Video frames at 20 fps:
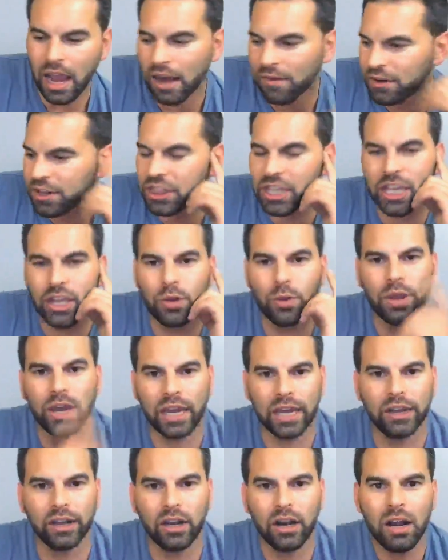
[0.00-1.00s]
everything you
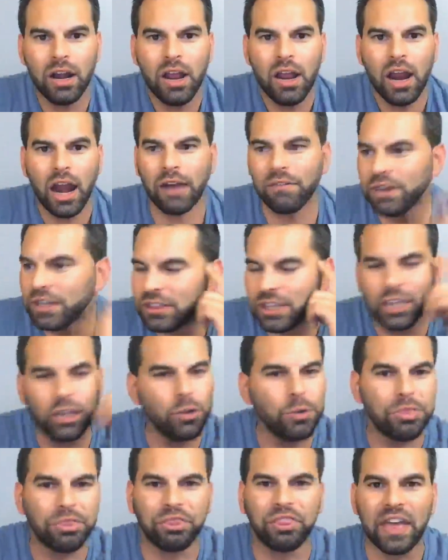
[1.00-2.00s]
hear, everything
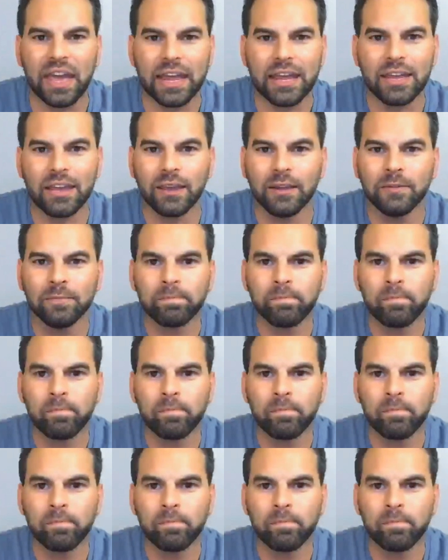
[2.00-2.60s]
you think,